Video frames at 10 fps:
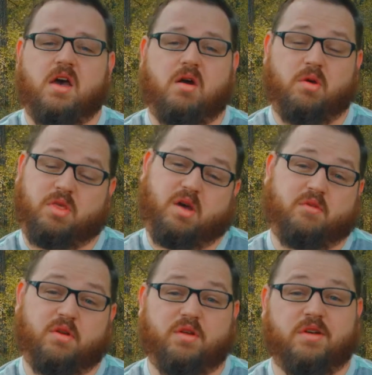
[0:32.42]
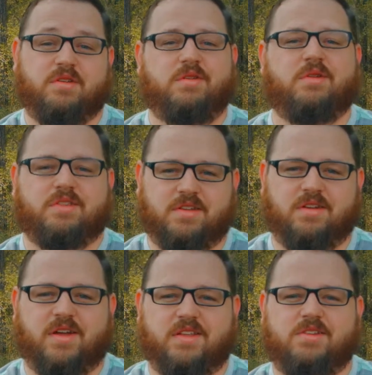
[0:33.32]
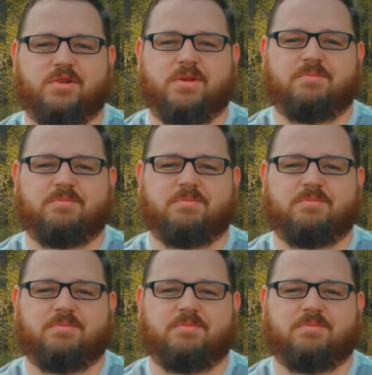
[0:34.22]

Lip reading: without further ado, let's get right into it.